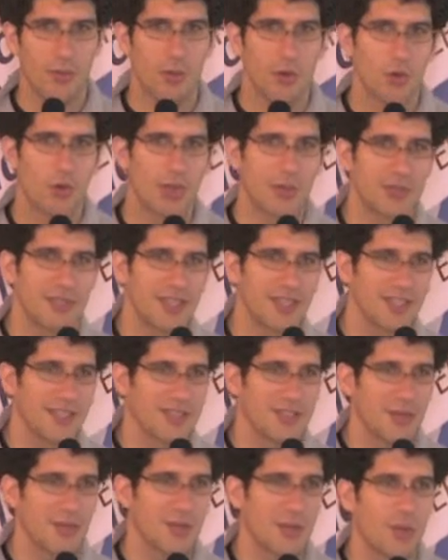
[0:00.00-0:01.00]
and more
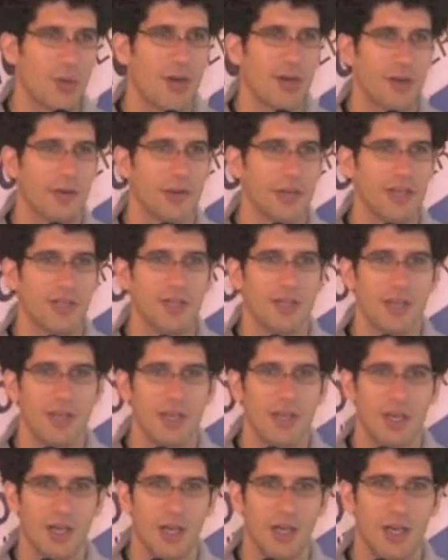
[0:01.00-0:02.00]
websites are requiring
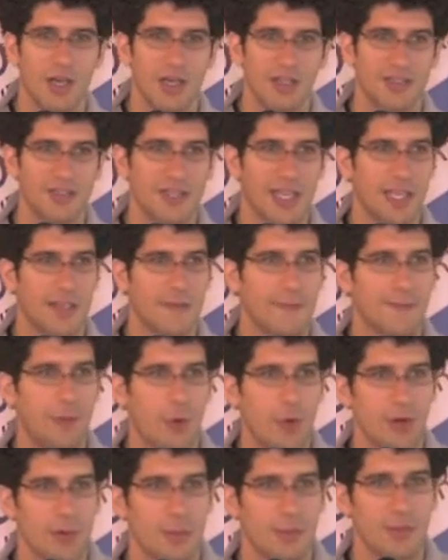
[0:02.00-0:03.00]
a second
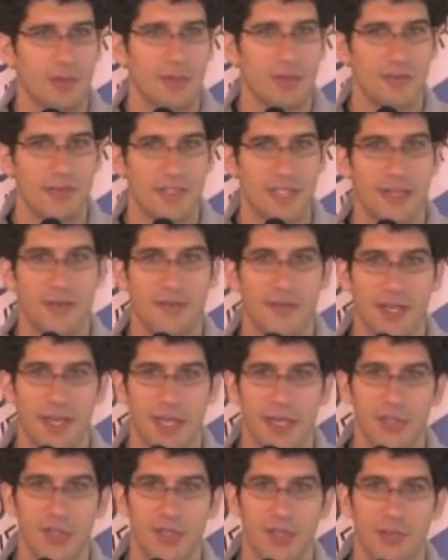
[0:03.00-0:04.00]
form of
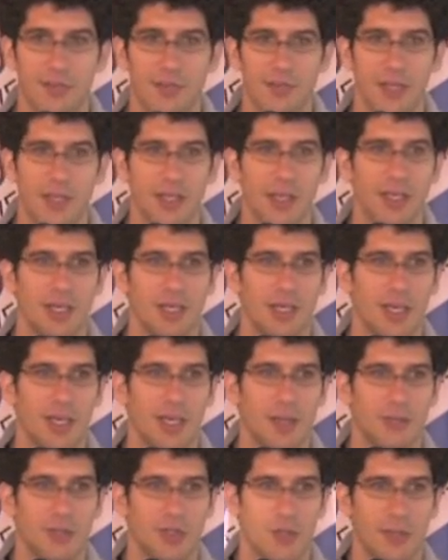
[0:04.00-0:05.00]
identification.
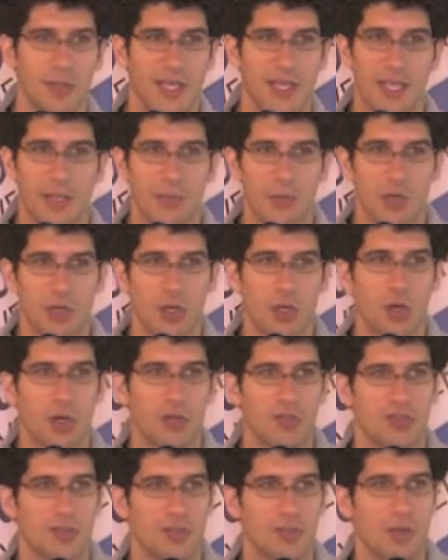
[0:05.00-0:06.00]
So being able to
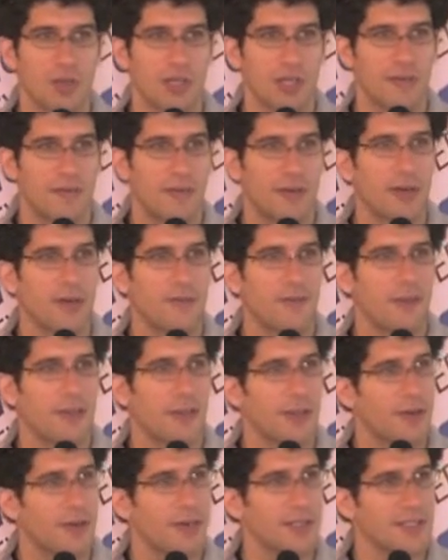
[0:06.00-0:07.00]
call someone and
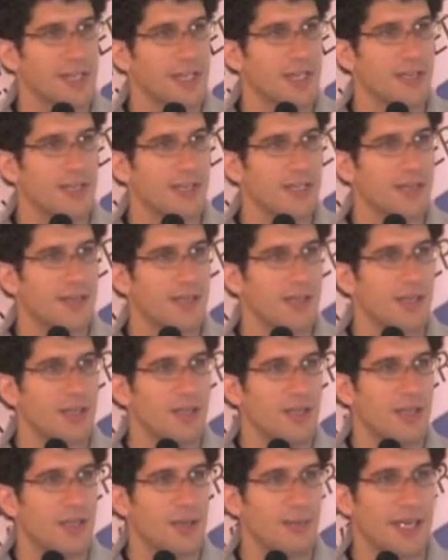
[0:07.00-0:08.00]
verify their identity
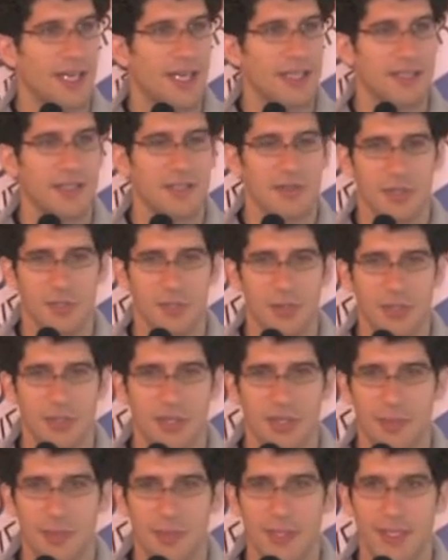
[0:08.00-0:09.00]
by asking them to put
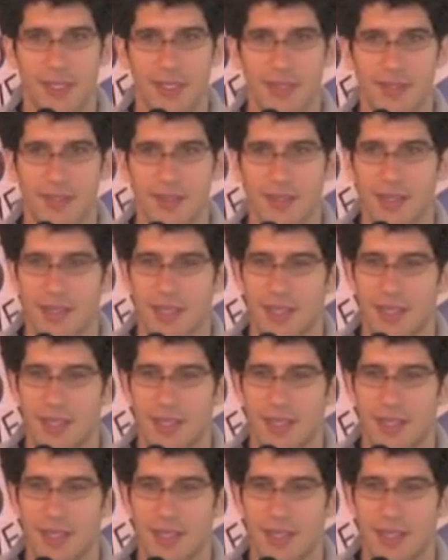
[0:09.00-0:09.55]
in a PIN